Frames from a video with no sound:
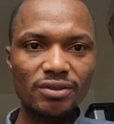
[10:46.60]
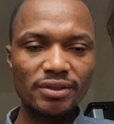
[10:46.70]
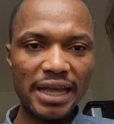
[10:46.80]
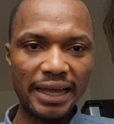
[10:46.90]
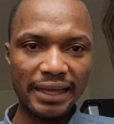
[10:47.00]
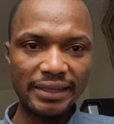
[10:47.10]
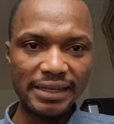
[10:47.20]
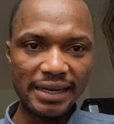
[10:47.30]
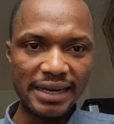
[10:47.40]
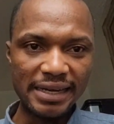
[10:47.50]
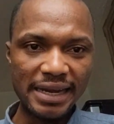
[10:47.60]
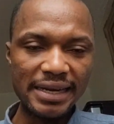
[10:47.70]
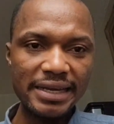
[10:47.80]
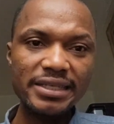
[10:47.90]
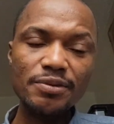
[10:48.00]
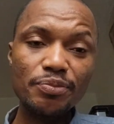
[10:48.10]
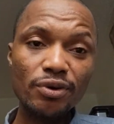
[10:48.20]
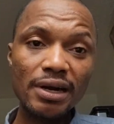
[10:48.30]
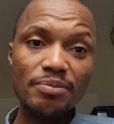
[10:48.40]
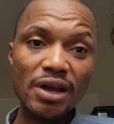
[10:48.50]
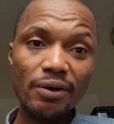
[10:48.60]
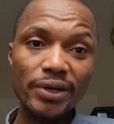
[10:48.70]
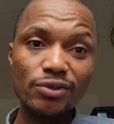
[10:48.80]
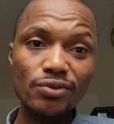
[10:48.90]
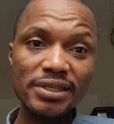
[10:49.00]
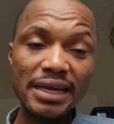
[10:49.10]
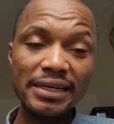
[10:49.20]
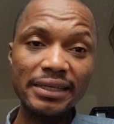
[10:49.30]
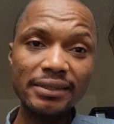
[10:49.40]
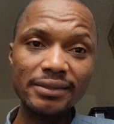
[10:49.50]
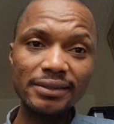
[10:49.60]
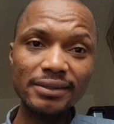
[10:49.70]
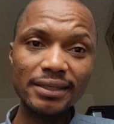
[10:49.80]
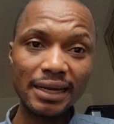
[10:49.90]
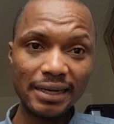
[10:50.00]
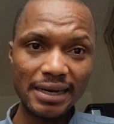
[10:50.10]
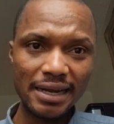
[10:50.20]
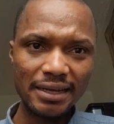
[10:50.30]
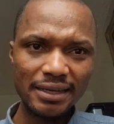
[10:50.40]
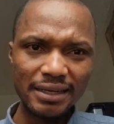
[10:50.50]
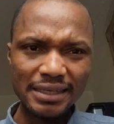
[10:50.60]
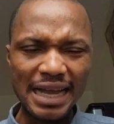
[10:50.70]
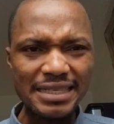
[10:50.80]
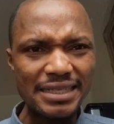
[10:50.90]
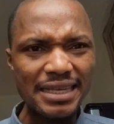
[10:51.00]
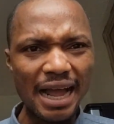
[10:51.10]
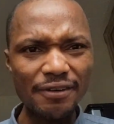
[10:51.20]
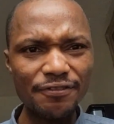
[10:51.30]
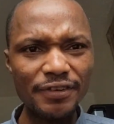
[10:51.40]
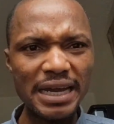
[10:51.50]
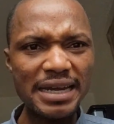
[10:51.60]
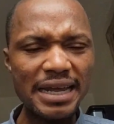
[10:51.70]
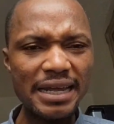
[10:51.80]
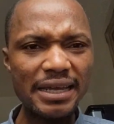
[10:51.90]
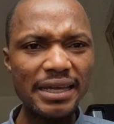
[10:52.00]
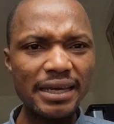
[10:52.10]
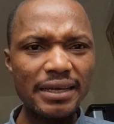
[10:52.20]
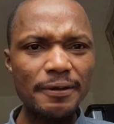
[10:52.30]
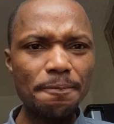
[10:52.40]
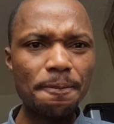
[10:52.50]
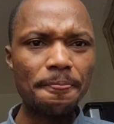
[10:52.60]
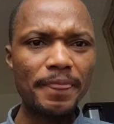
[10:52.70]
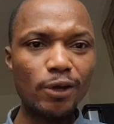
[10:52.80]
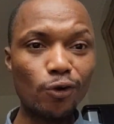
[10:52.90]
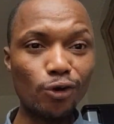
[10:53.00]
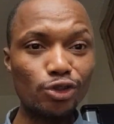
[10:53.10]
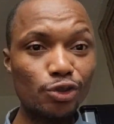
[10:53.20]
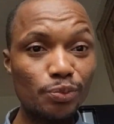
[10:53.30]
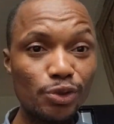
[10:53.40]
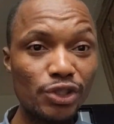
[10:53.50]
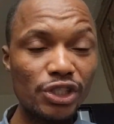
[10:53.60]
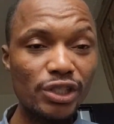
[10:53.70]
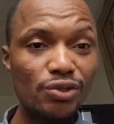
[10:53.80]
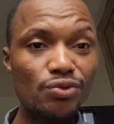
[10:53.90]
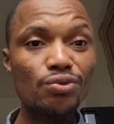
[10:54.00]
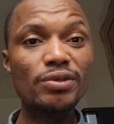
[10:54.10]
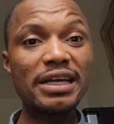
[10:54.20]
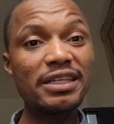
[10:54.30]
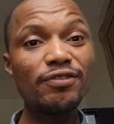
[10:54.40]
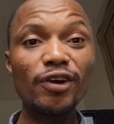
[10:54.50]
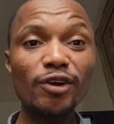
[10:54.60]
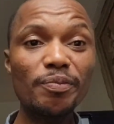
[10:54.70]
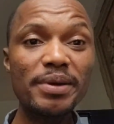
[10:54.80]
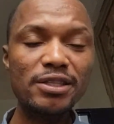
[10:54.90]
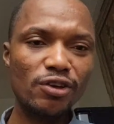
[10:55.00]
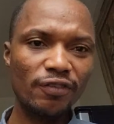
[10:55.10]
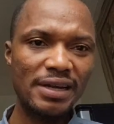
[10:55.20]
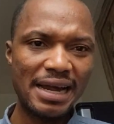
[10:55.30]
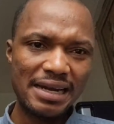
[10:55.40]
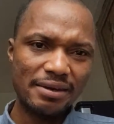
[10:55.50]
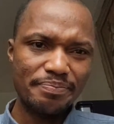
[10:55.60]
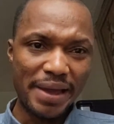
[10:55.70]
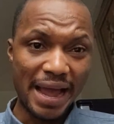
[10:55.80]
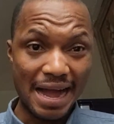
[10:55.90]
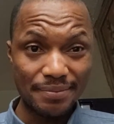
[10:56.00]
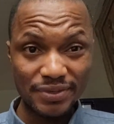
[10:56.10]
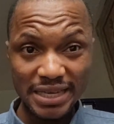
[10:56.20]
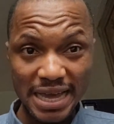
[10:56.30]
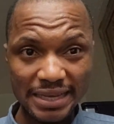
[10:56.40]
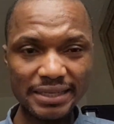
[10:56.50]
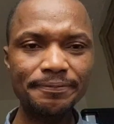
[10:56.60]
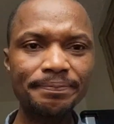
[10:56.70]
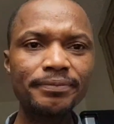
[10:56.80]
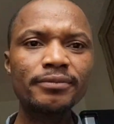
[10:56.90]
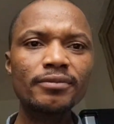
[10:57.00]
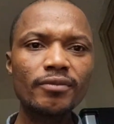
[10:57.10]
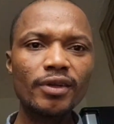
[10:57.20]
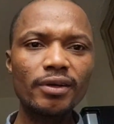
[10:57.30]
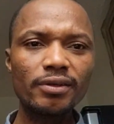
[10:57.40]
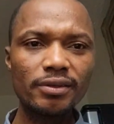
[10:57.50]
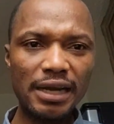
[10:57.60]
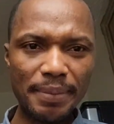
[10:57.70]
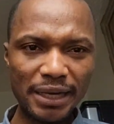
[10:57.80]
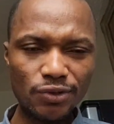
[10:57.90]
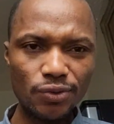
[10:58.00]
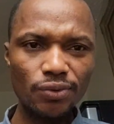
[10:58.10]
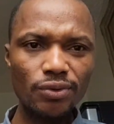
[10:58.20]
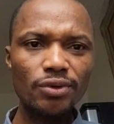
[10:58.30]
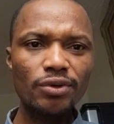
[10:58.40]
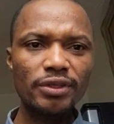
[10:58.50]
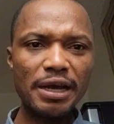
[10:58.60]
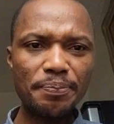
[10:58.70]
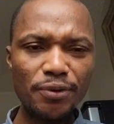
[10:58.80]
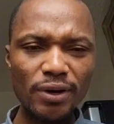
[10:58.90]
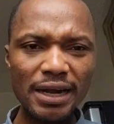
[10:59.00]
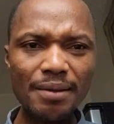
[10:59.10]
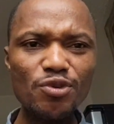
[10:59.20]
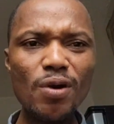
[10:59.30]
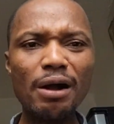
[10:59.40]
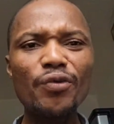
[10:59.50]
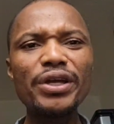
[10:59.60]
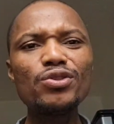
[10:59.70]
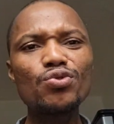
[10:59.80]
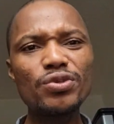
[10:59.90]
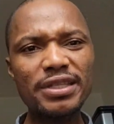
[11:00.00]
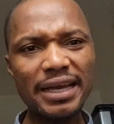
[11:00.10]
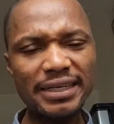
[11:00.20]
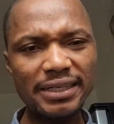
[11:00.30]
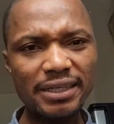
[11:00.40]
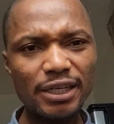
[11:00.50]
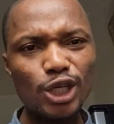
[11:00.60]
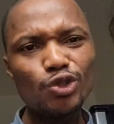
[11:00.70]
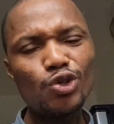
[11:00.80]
The nursing program you are going to study in Canada, does it have any contribution to the development of Ghana? Perhaps yes. Number two, the program you are going to study, do